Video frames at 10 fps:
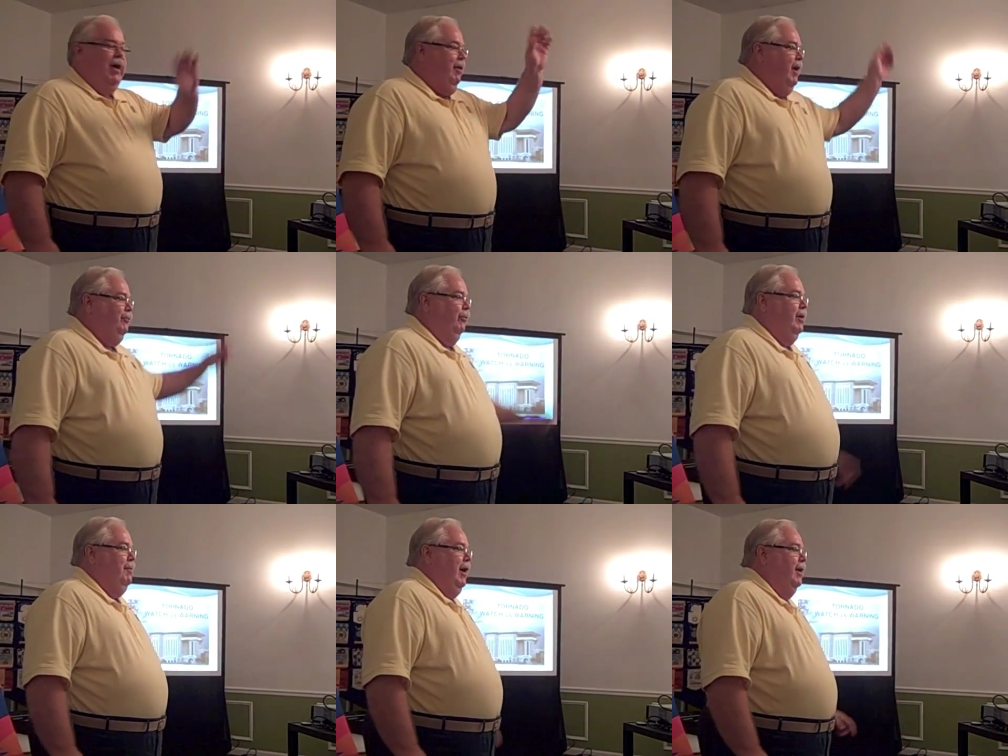I don't have to
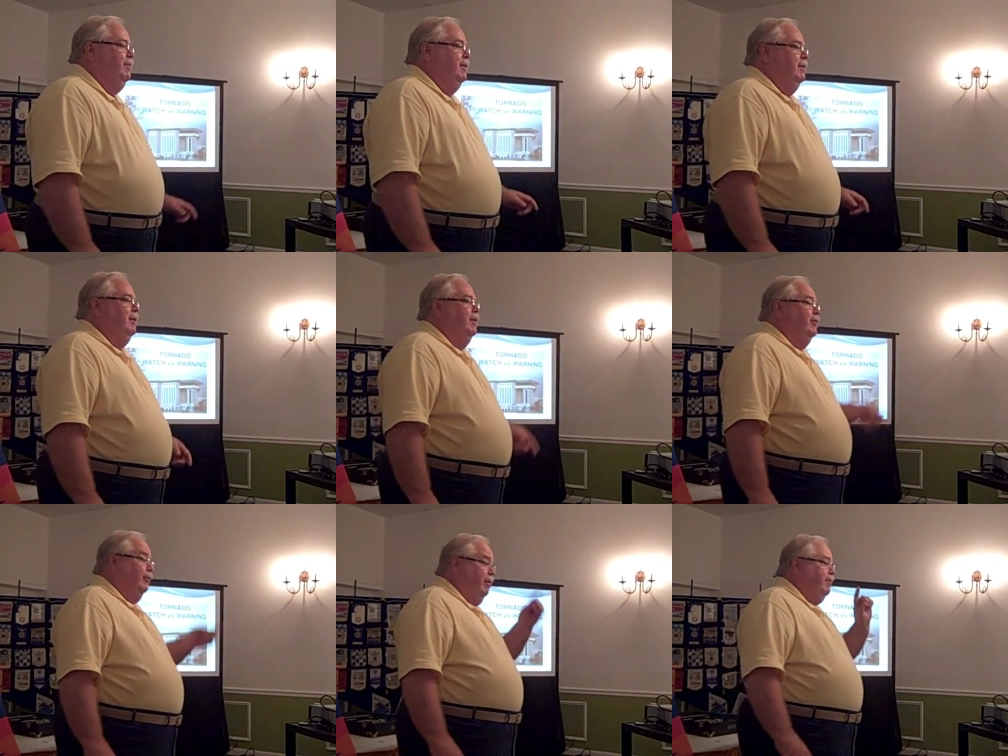worry about it.
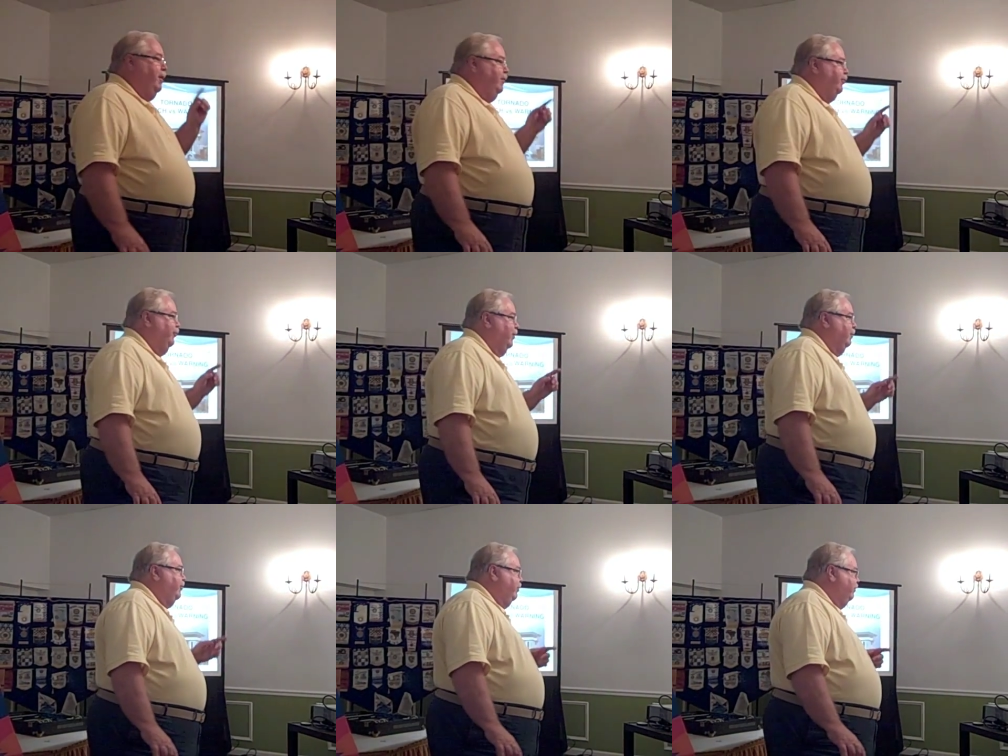Severe
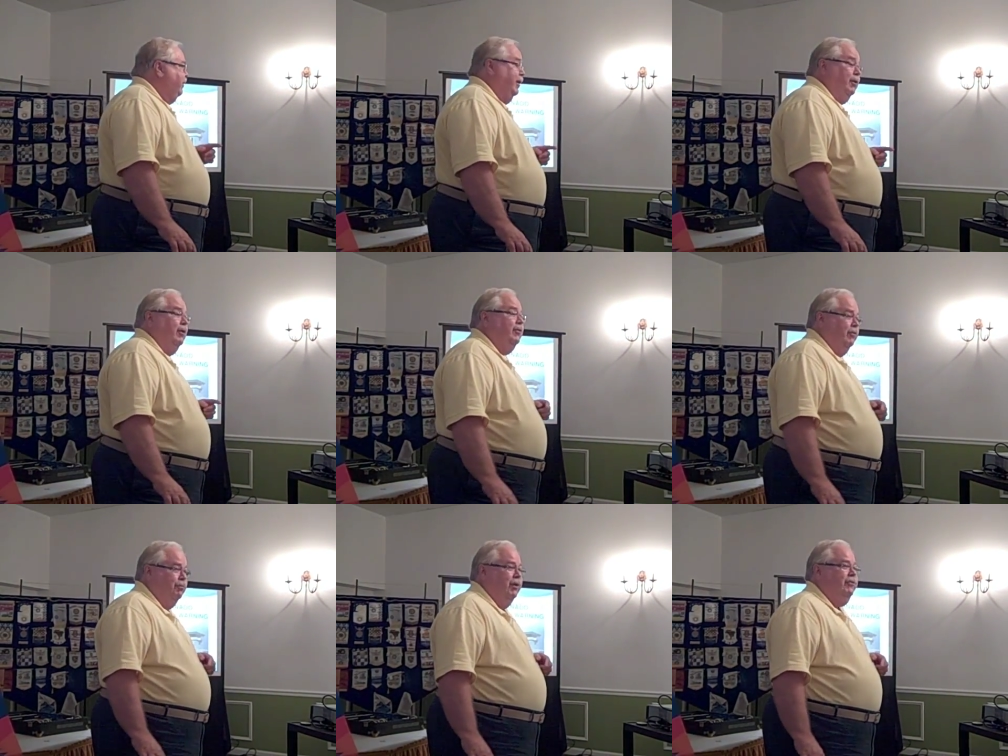thunderstorms can cause
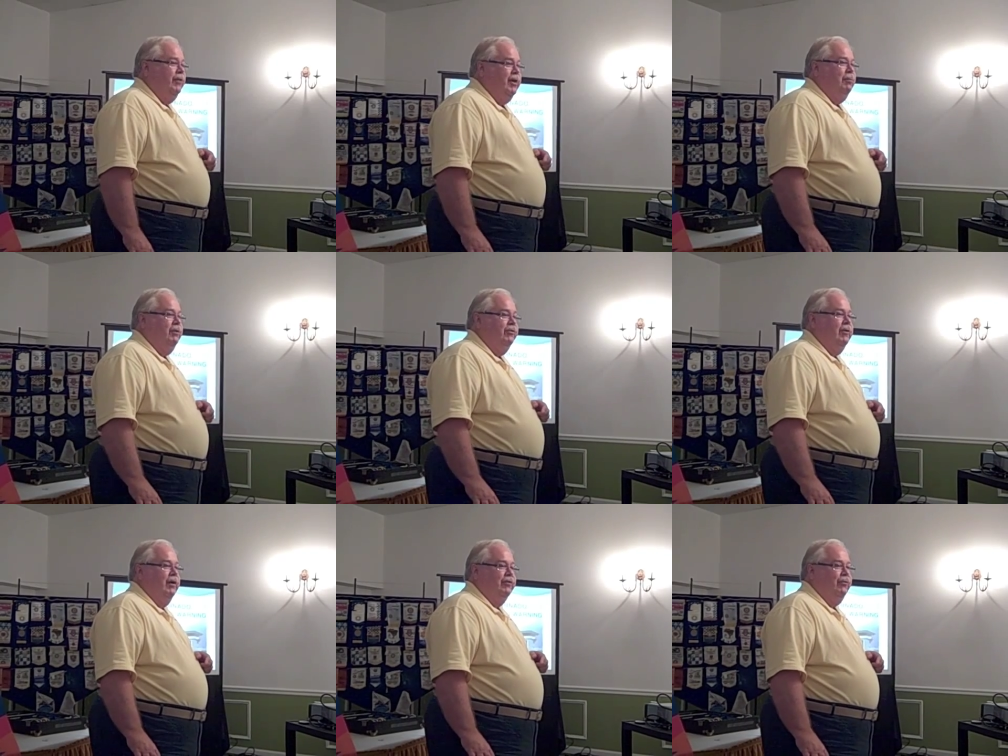as much damage
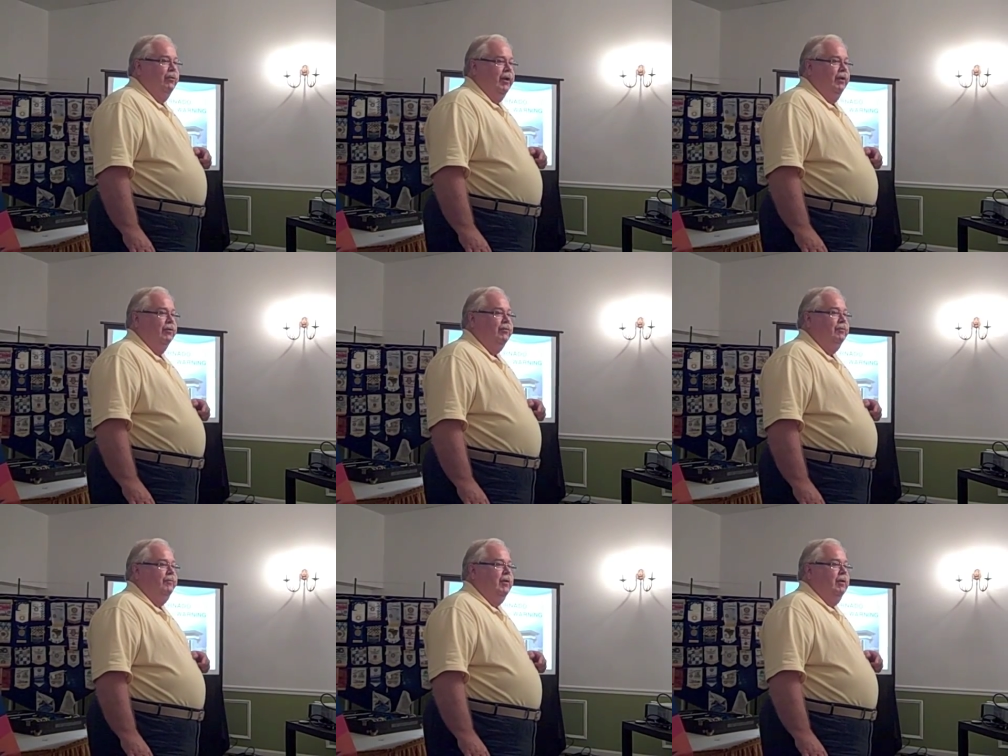as tornadoes.
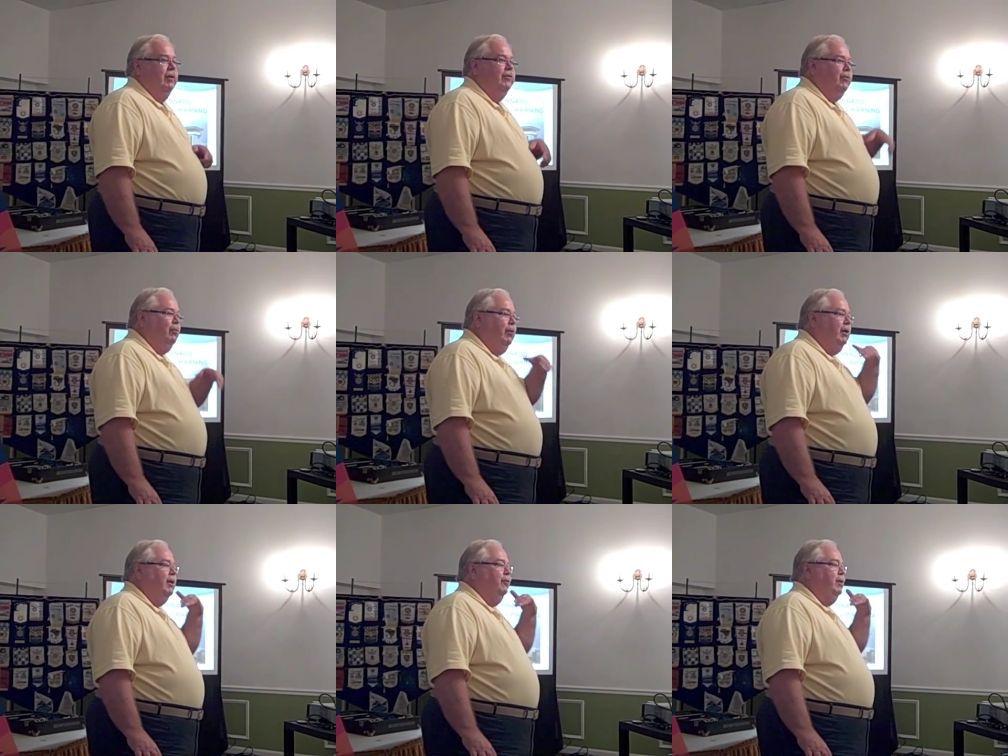So
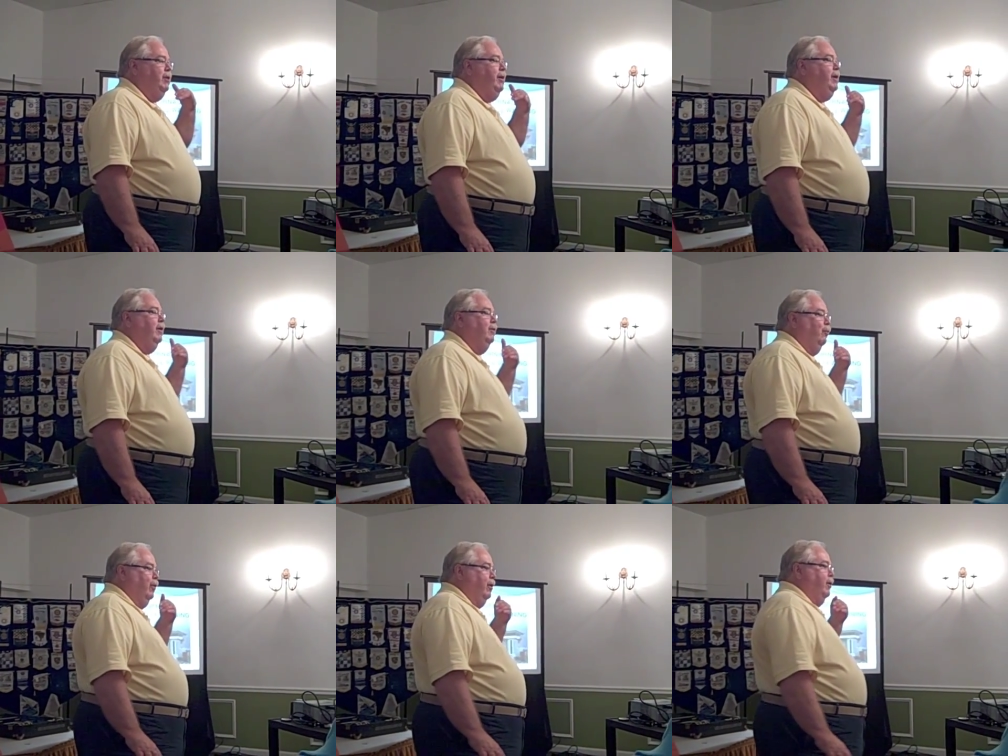really, when you hear the
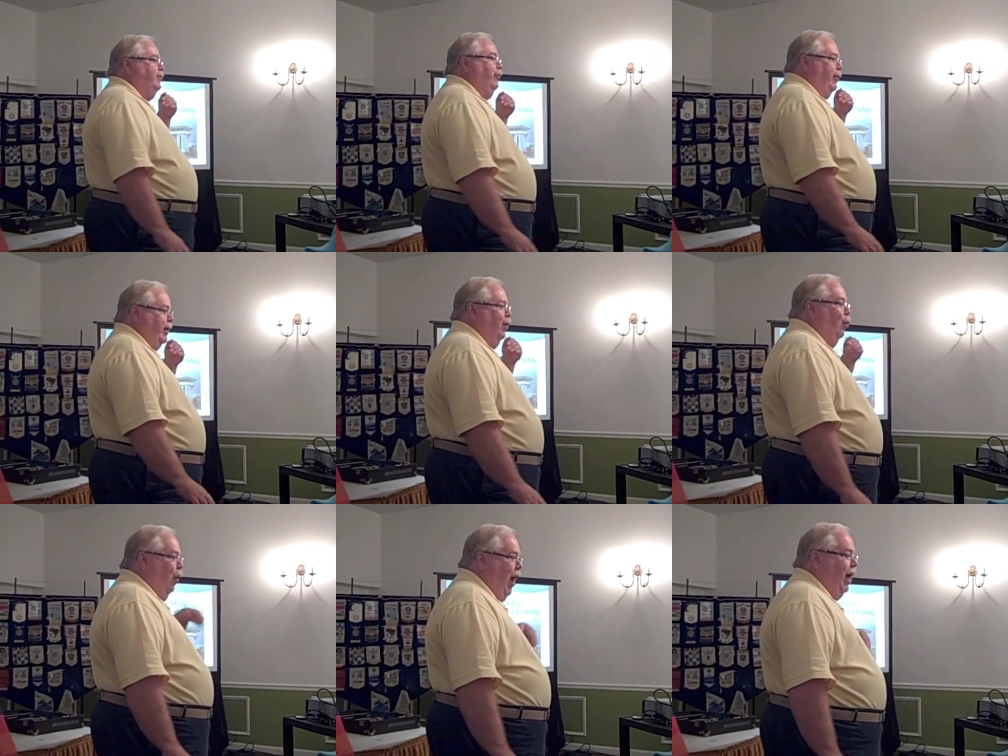word tornado
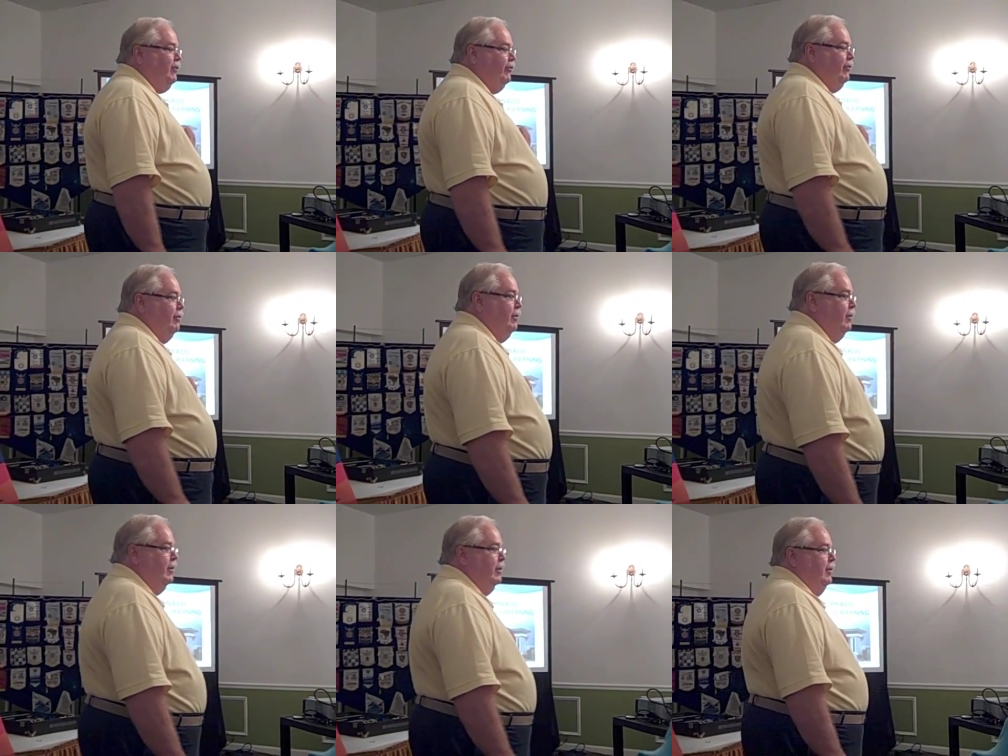watch,
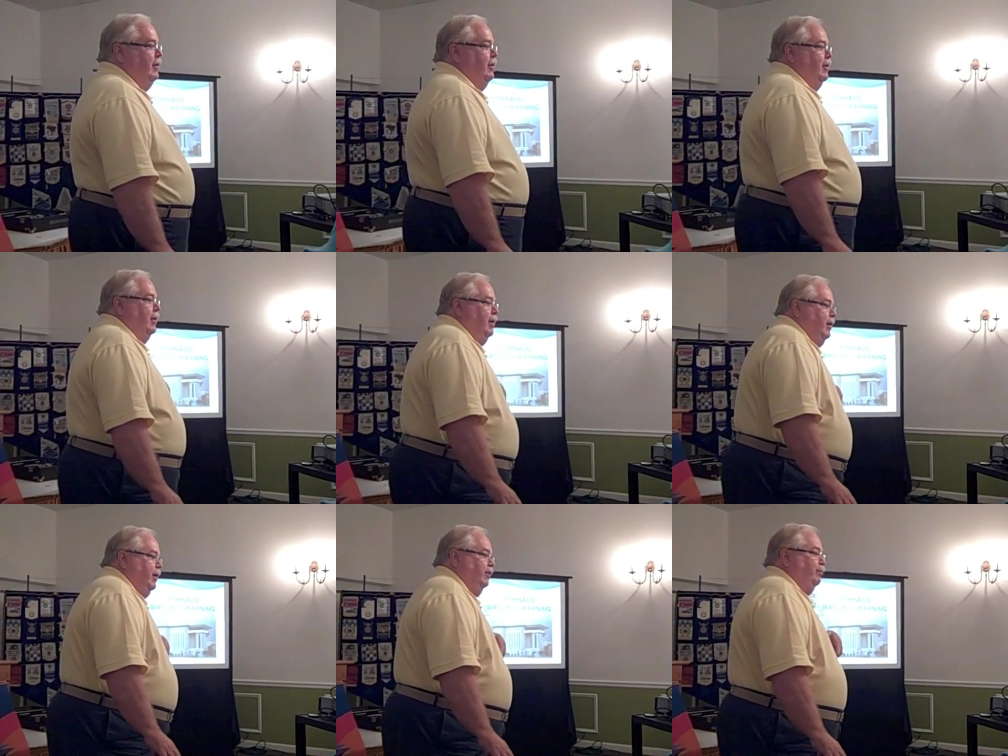
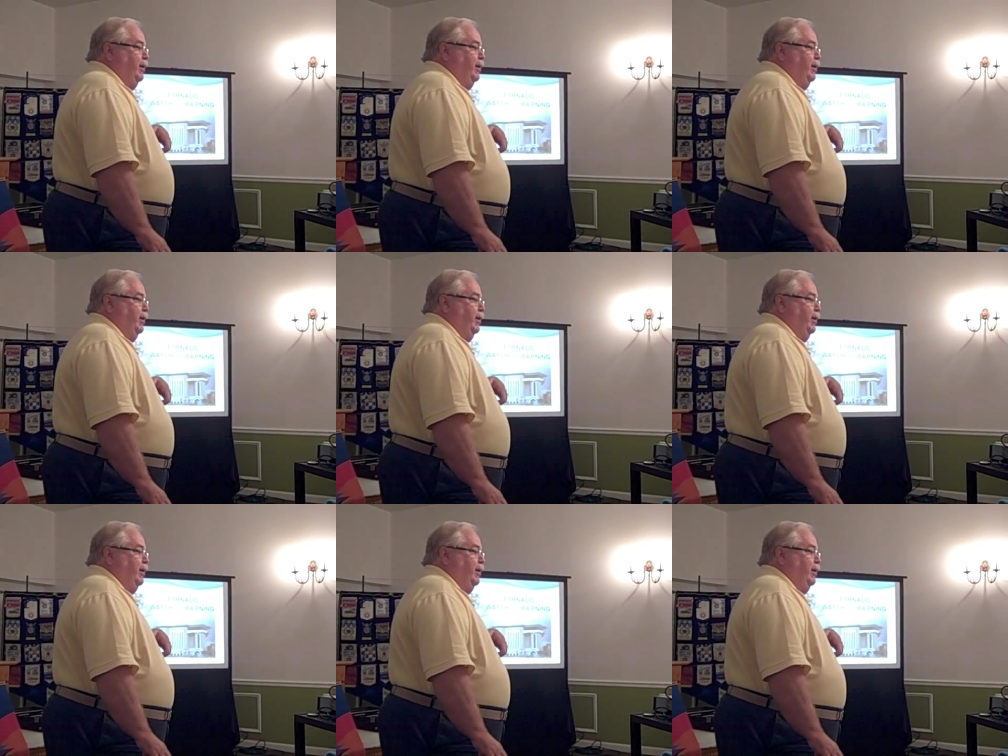it's